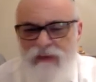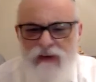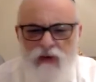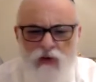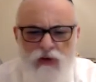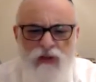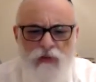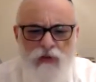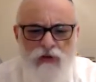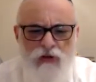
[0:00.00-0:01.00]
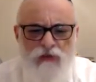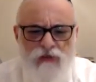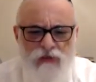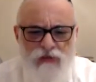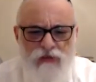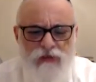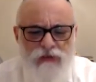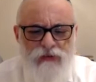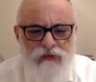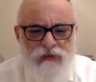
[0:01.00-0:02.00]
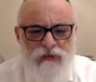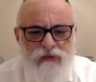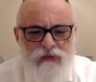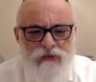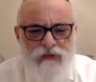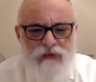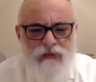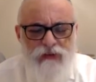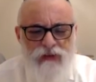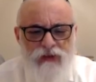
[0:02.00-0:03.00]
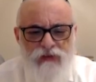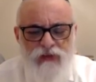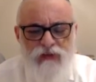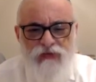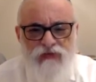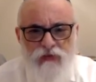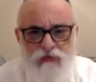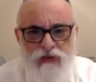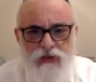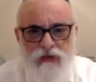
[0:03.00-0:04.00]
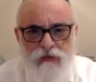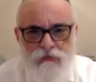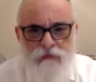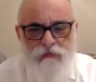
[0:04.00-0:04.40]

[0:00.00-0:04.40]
He worked at the post office in Tel Aviv, if not mistaken.